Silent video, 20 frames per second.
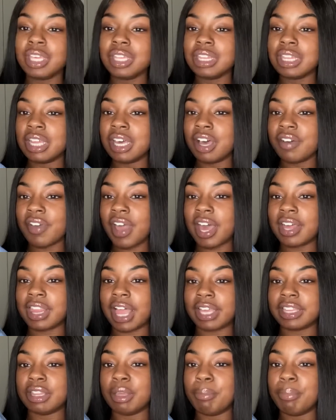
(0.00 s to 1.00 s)
love how
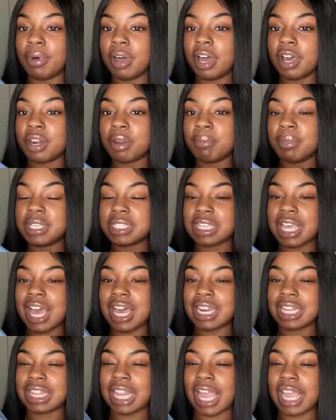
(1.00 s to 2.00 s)
like the bottom is
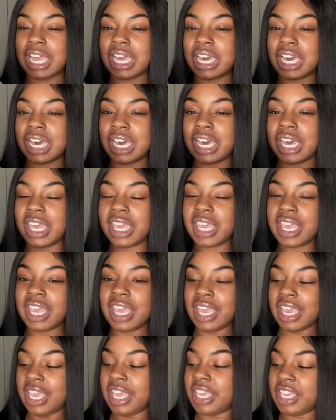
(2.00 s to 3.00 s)
kind of like cut.
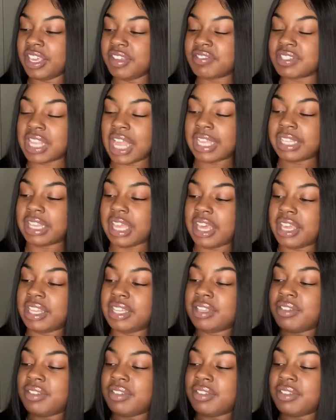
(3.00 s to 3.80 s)
It gives like that